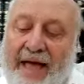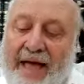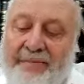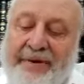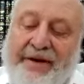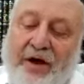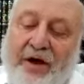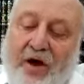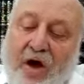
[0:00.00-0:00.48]

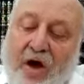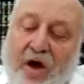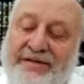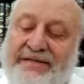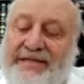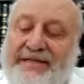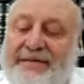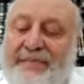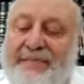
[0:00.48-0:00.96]

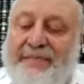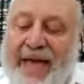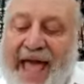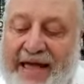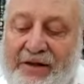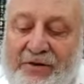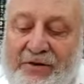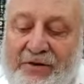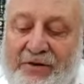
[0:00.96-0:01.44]
Menachasim
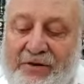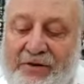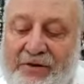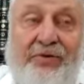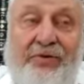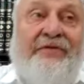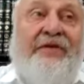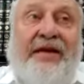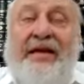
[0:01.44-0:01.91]

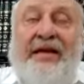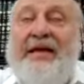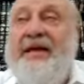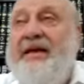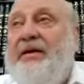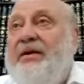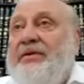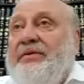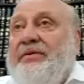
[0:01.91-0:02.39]
elu, if
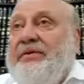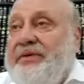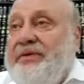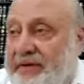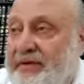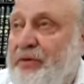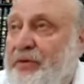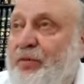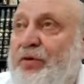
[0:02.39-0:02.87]
he,
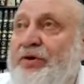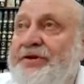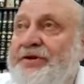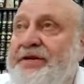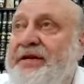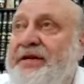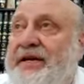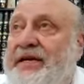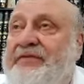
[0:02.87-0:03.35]
the
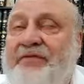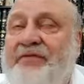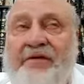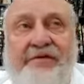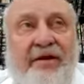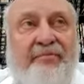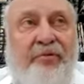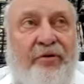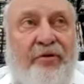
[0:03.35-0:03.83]
wording is
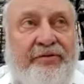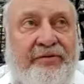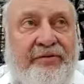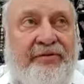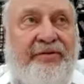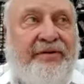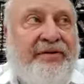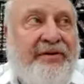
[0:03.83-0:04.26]
very important.